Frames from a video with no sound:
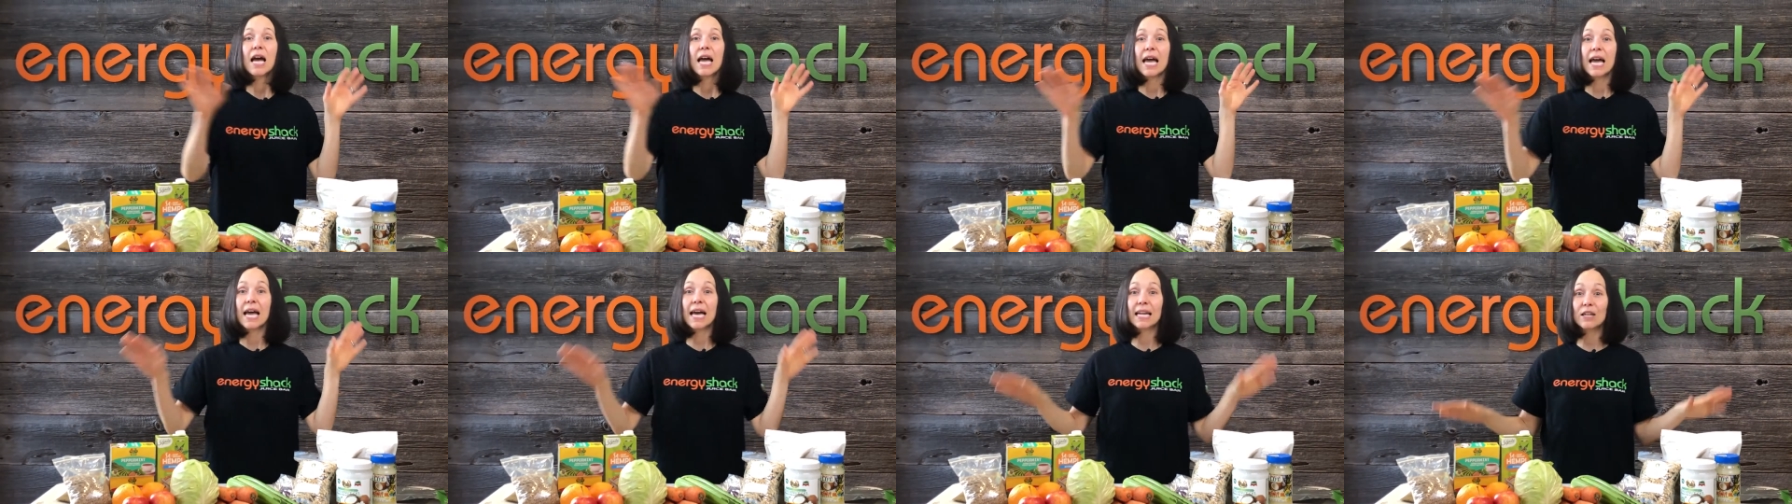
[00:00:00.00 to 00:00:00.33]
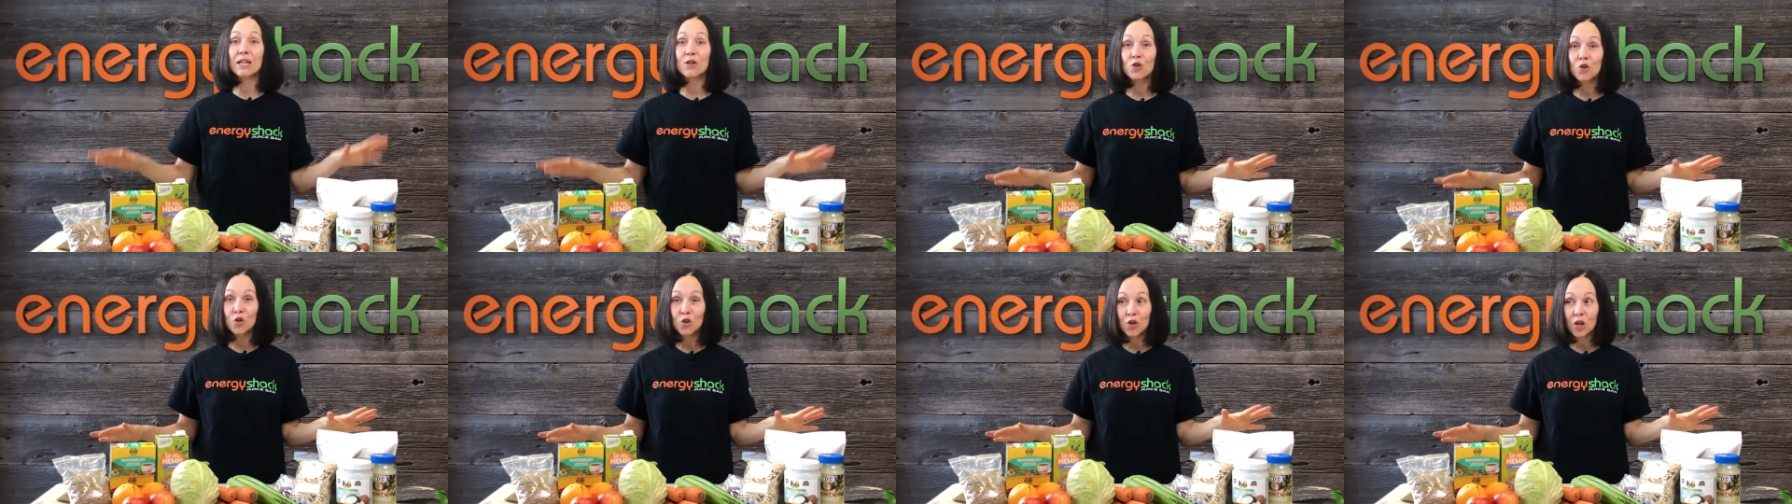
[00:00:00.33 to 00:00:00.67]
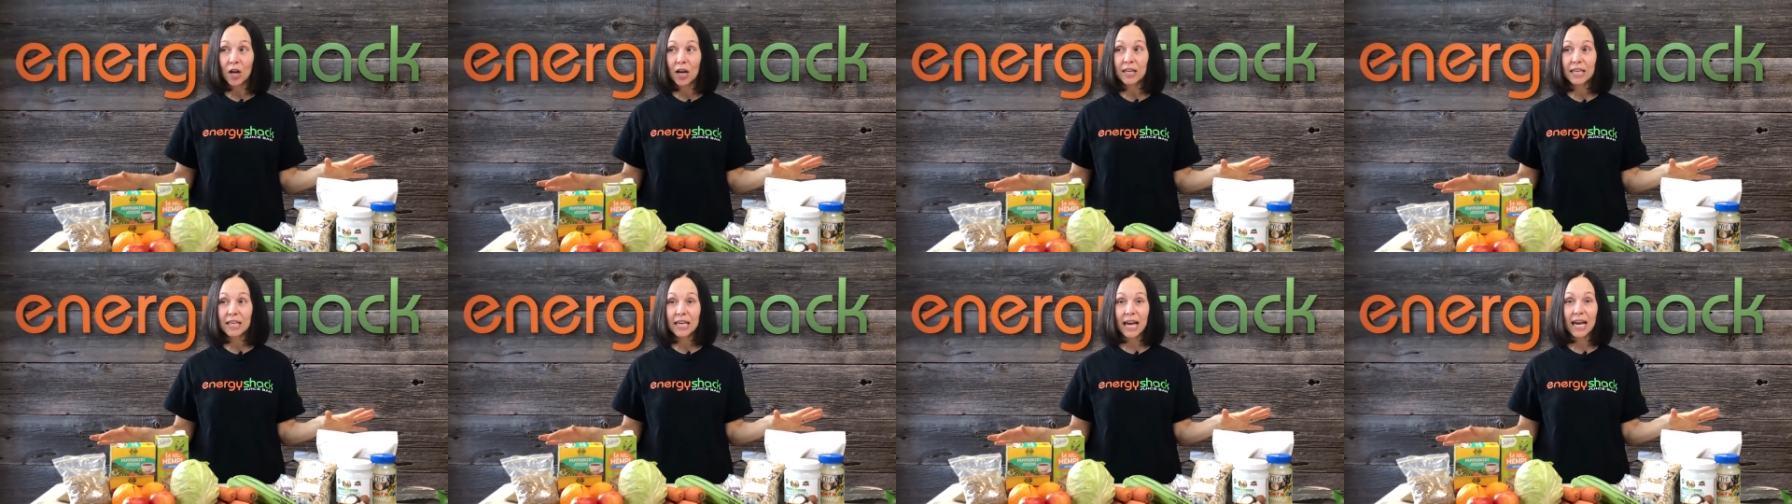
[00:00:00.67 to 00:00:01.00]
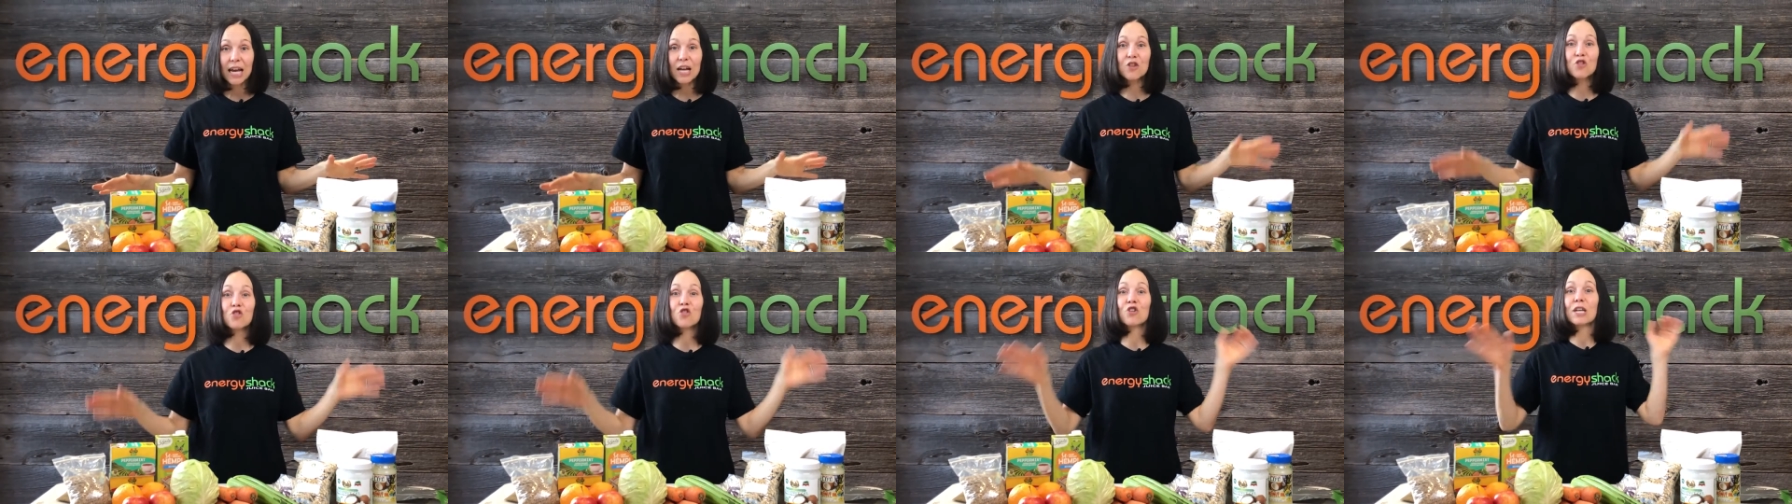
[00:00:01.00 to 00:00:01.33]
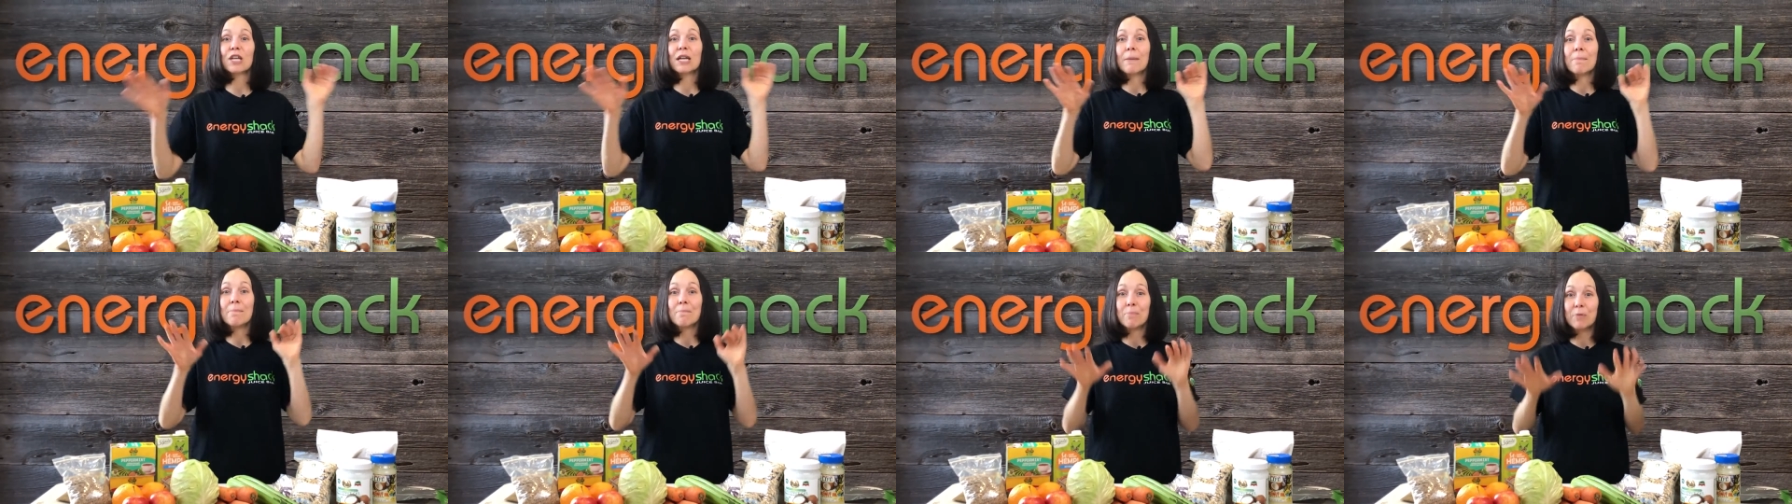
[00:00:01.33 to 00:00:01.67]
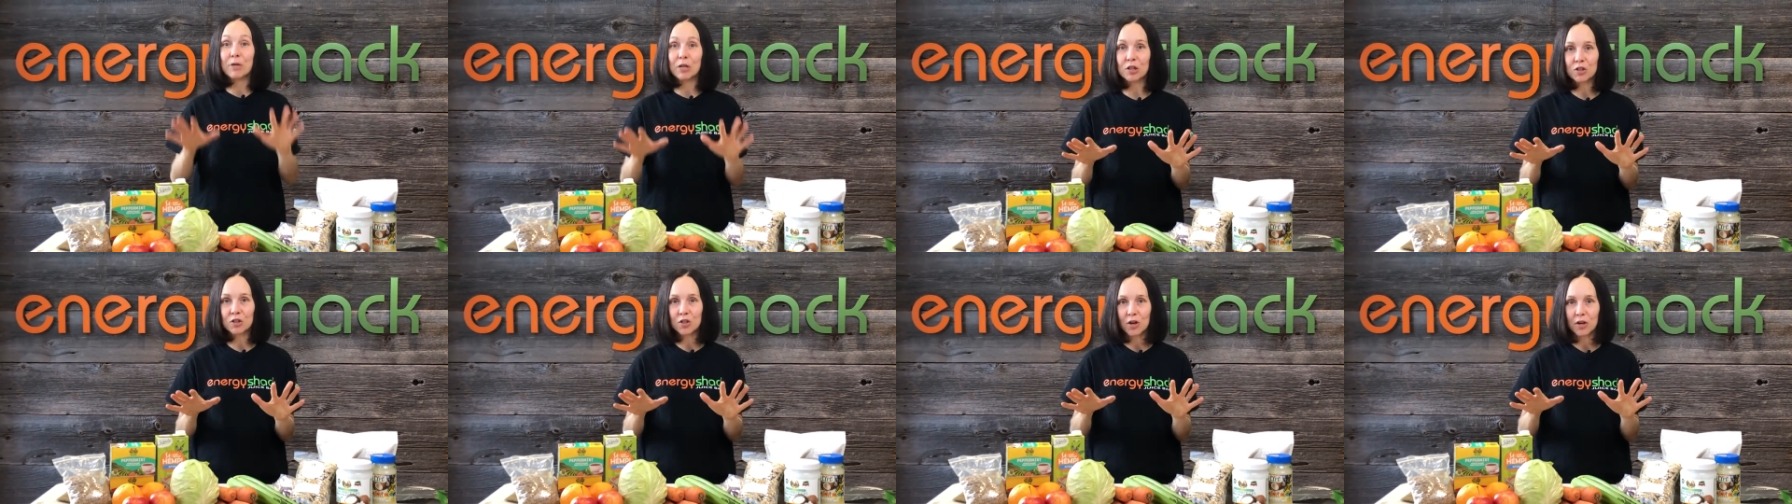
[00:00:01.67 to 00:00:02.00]
And again, you're going to
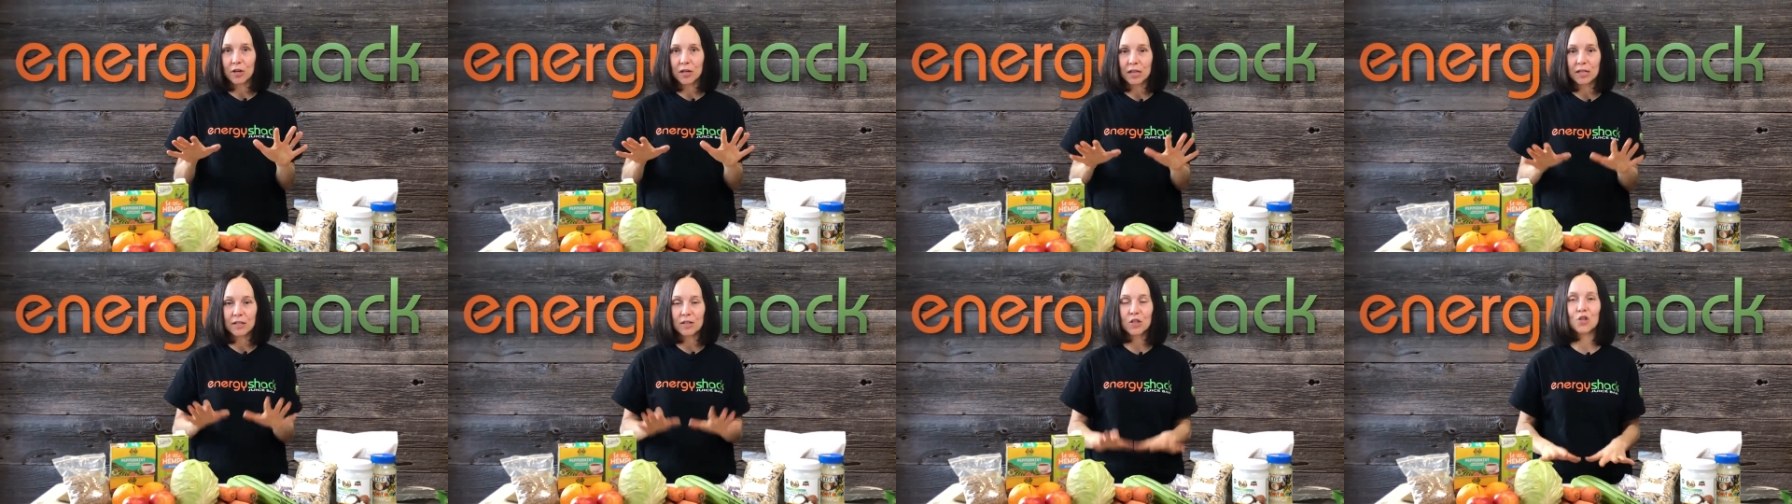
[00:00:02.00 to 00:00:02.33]
build on it.